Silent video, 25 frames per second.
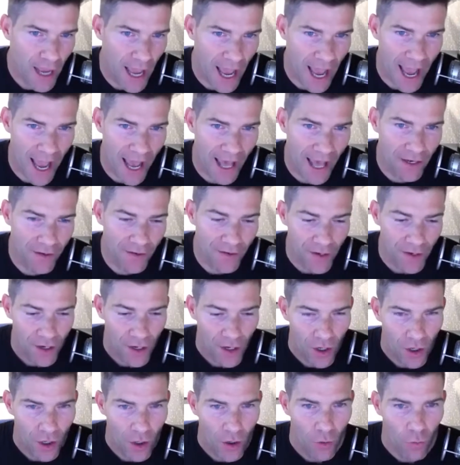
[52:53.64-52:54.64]
And
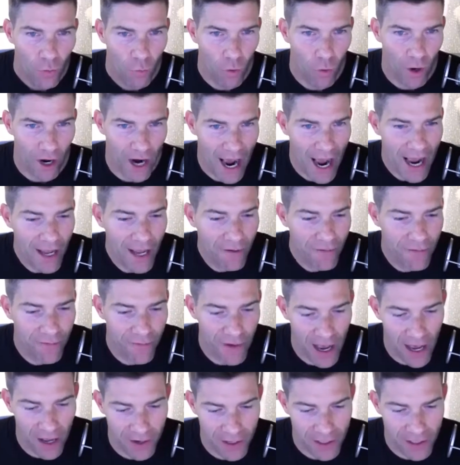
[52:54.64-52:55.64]
what I have
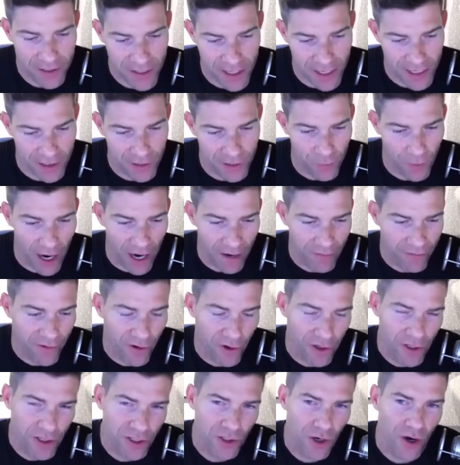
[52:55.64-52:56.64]
found is this: when I
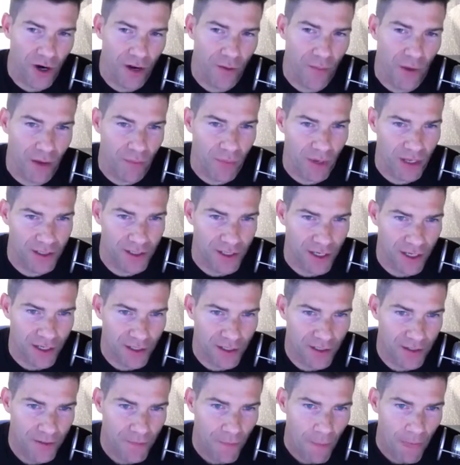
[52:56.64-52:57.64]
first started my
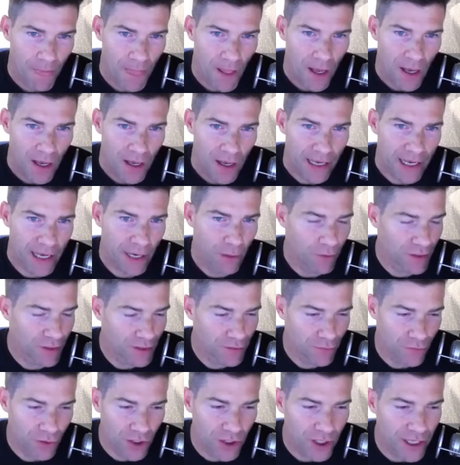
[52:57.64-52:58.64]
business, it
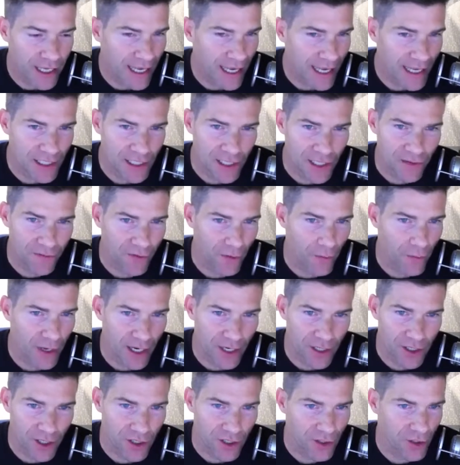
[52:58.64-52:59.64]
was really easy for me
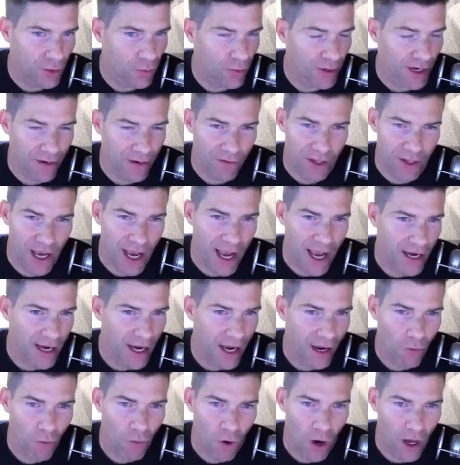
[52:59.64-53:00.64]
to just do whatever the heck
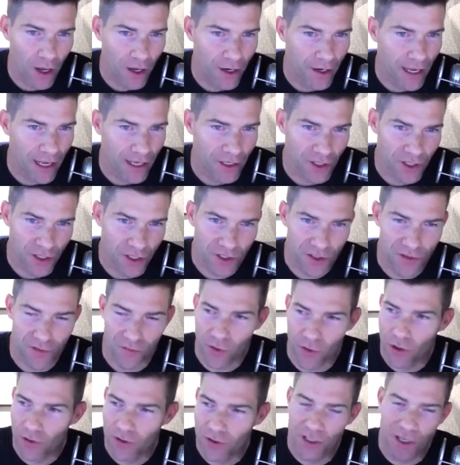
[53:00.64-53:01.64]
I want and just
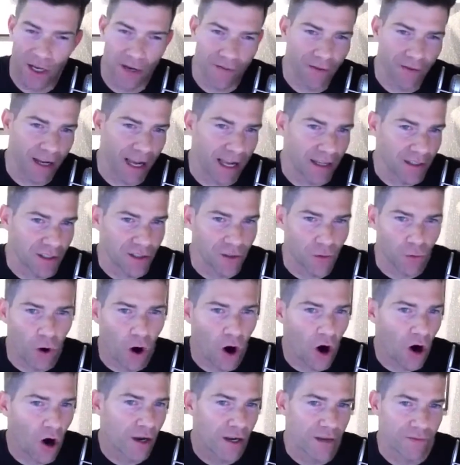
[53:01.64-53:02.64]
throw stuff against the
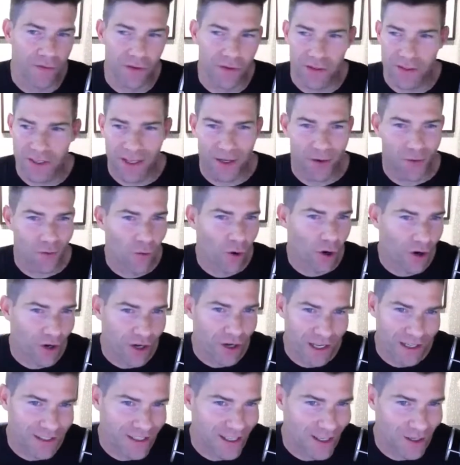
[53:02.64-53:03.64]
wall. And if it didn't
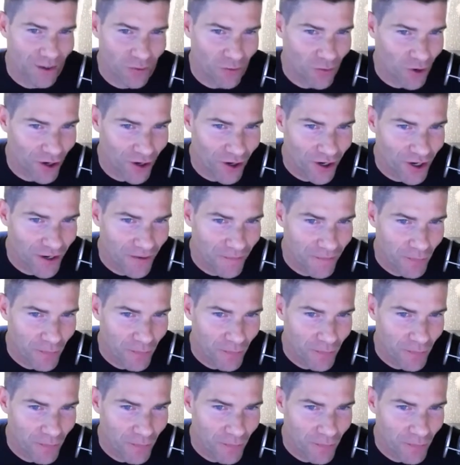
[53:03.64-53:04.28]
work, it didn't work.